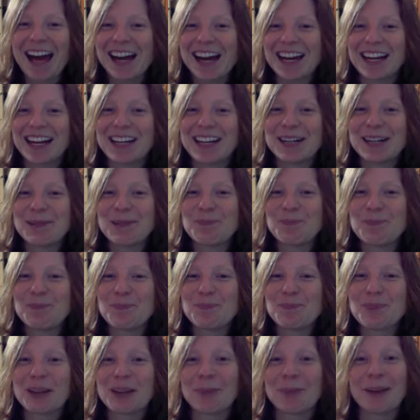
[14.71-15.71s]

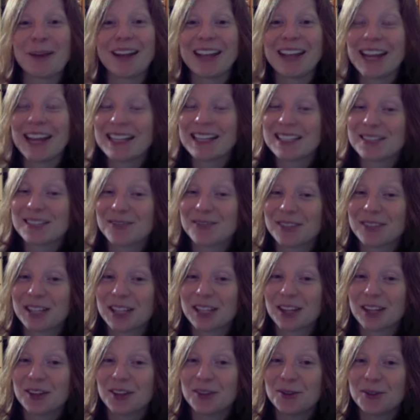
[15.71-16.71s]
My next
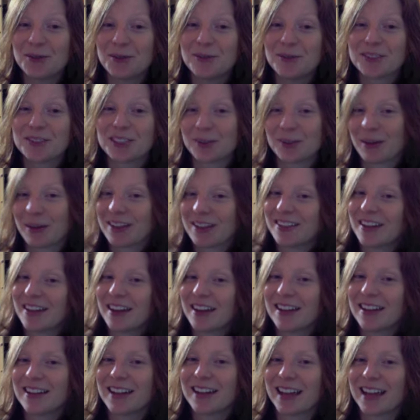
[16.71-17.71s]
video, so my
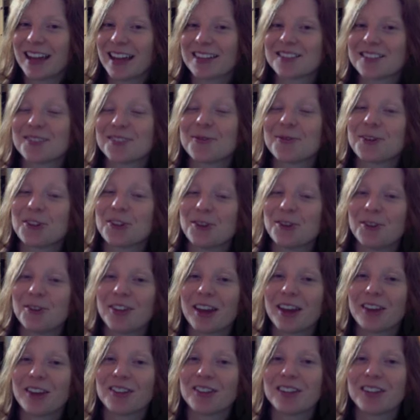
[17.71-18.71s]
second, I guess, for
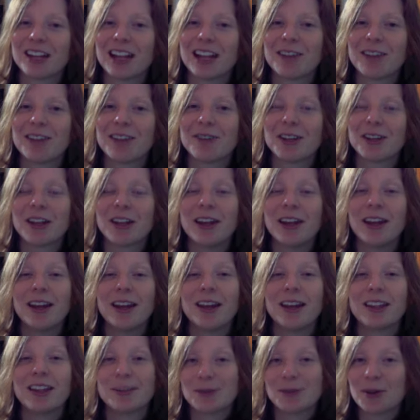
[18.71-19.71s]
2011,
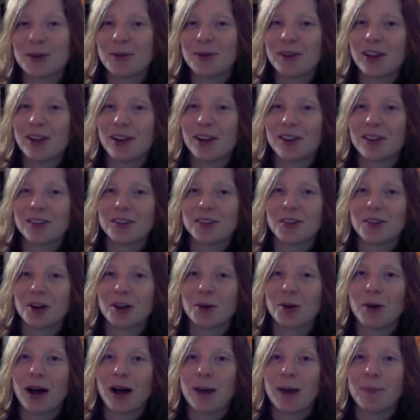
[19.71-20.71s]
is probably going to
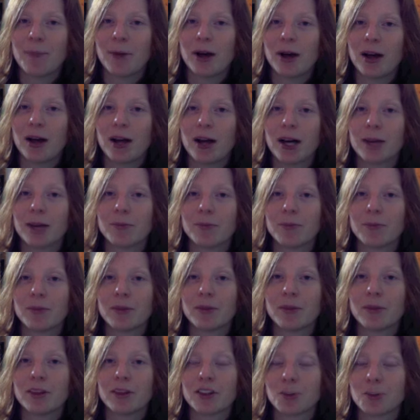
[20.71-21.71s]
go up
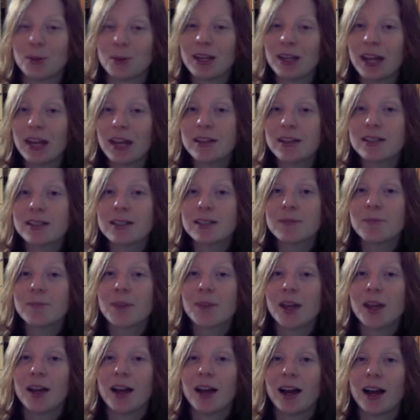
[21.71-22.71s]
this weekend.
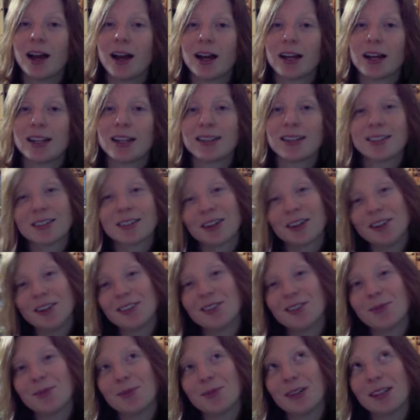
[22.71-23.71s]
It's going
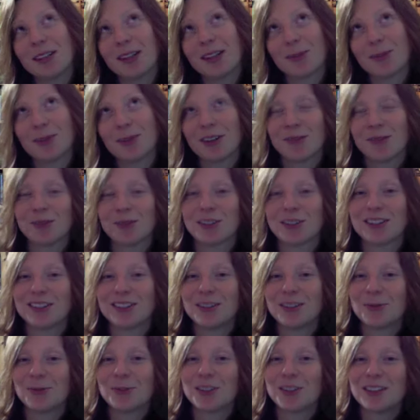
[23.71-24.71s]
to be a bit of a
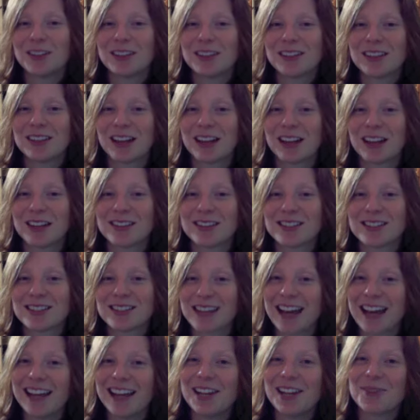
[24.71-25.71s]
different
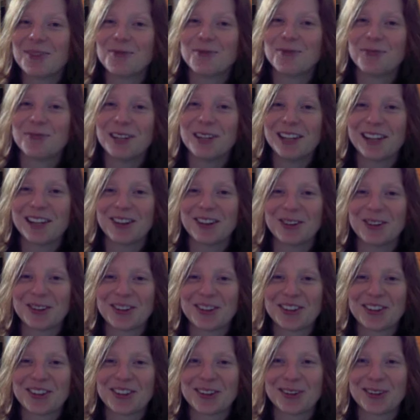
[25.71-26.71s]
style of video,
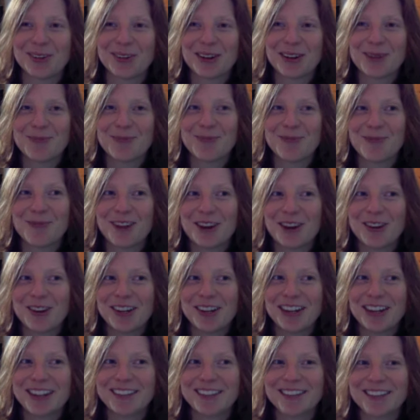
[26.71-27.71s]
so I'm
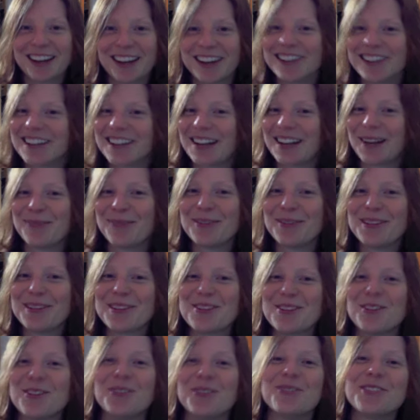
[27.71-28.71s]
very excited and a
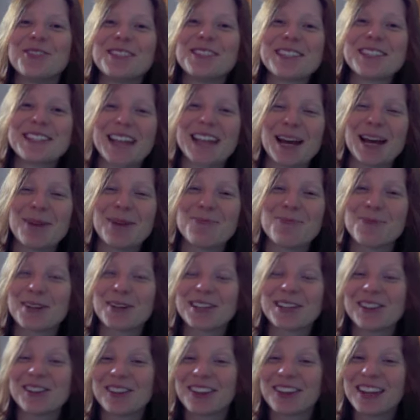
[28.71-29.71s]
bit nervous
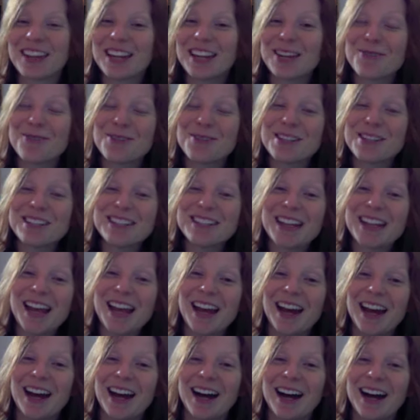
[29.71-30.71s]
what you think of it.
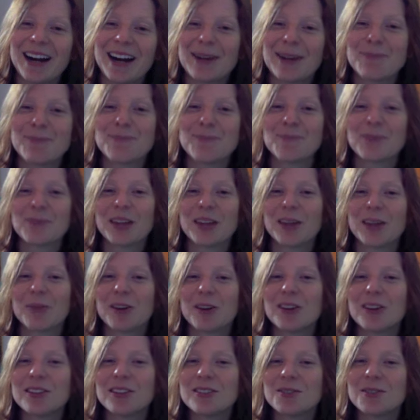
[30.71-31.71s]
I'm
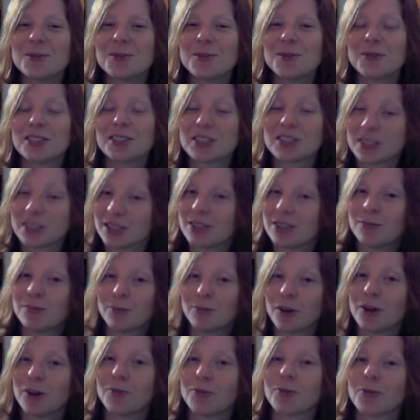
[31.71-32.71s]
going to
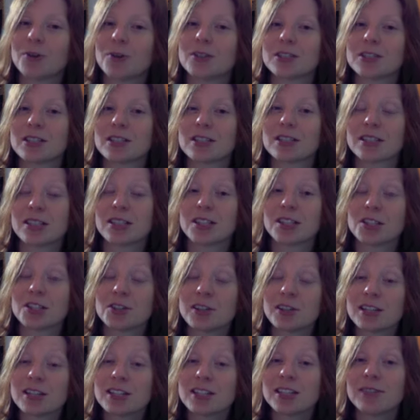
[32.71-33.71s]
still, of course it's an
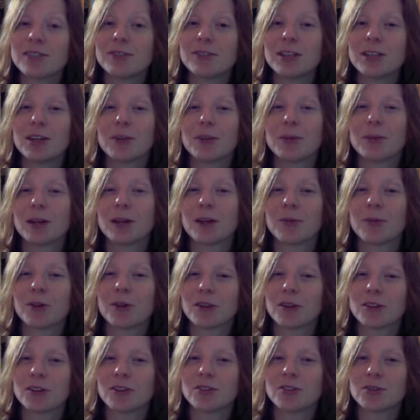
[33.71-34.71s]
instructional video, but I'm
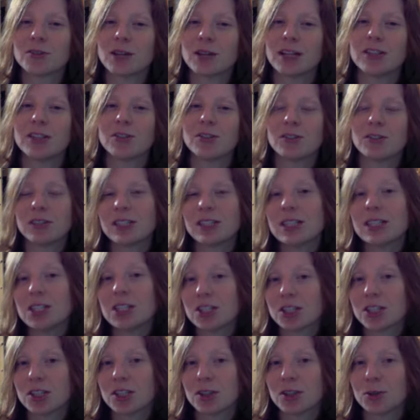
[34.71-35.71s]
going to try to
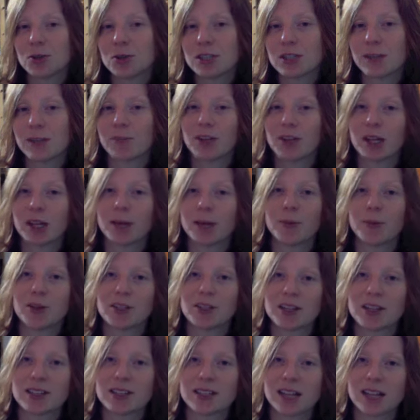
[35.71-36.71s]
teach you something
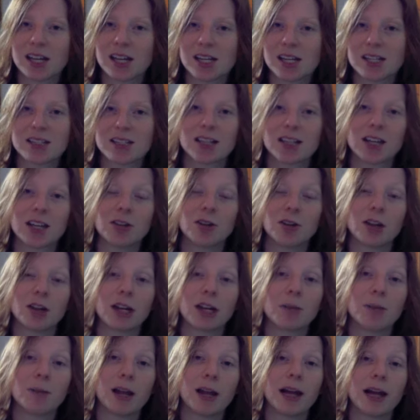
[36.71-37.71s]
about tessellations that you
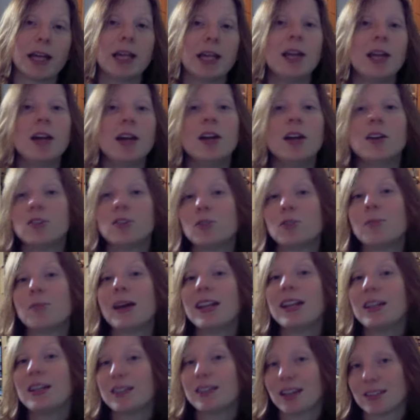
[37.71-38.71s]
can apply to
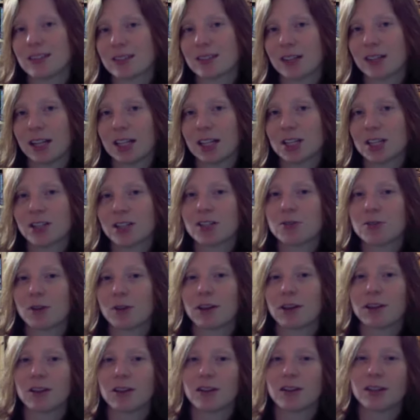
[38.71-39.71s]
many tessellations
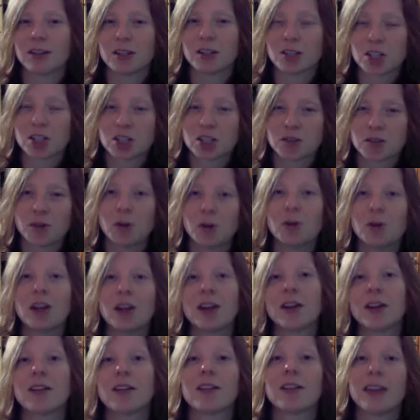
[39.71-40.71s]
rather than just
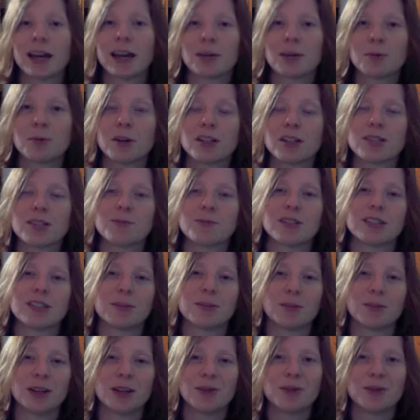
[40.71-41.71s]
folding that one
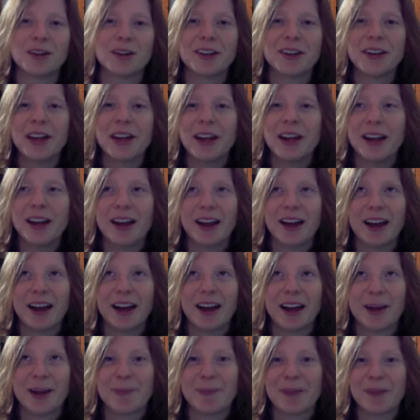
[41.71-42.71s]
specific one.
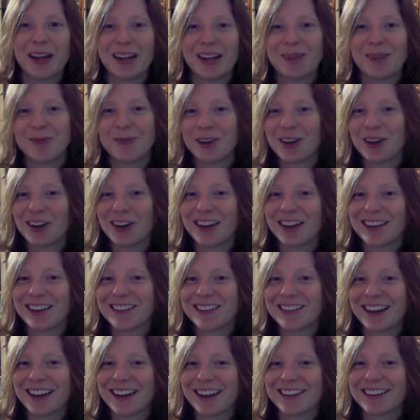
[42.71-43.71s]
And I'm very
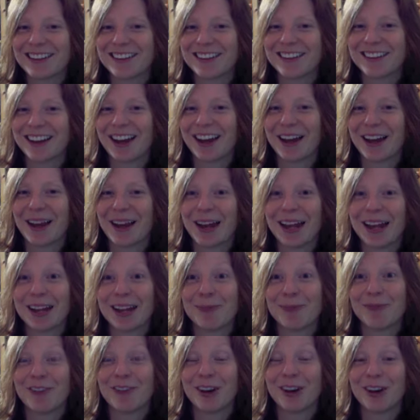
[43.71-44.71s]
excited and
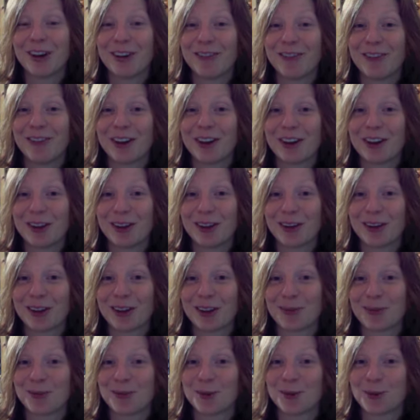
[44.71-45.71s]
I'm very, very
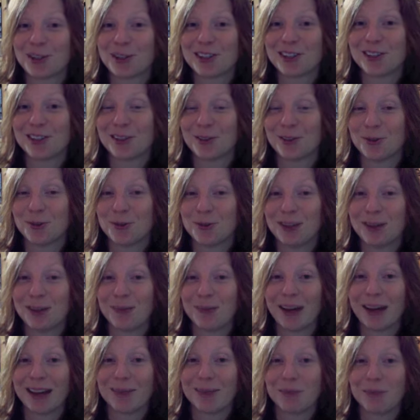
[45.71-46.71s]
looking forward to your
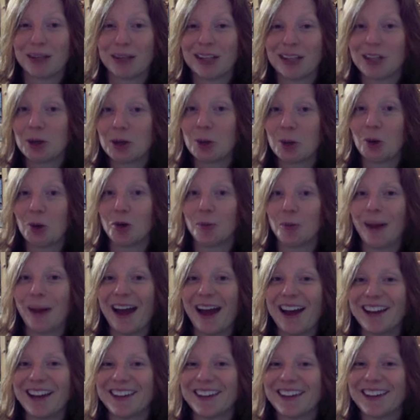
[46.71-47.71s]
feedback, be it good or
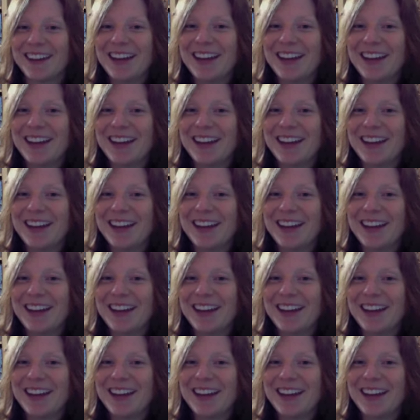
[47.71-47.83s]
bad.